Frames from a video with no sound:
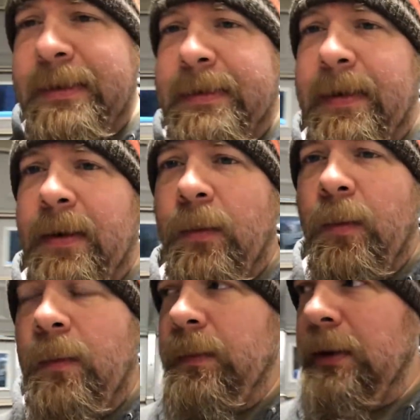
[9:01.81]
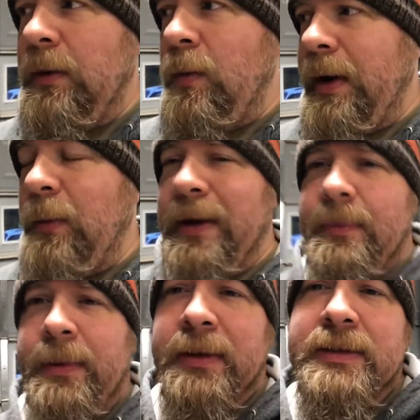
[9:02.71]
You know, white
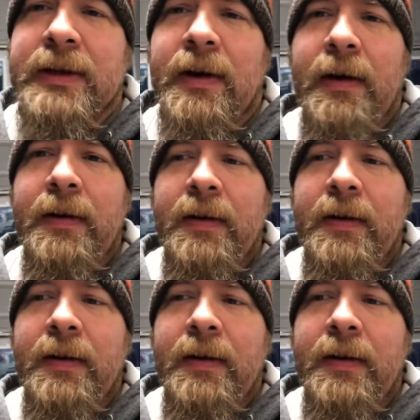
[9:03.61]
wheat Pilsner,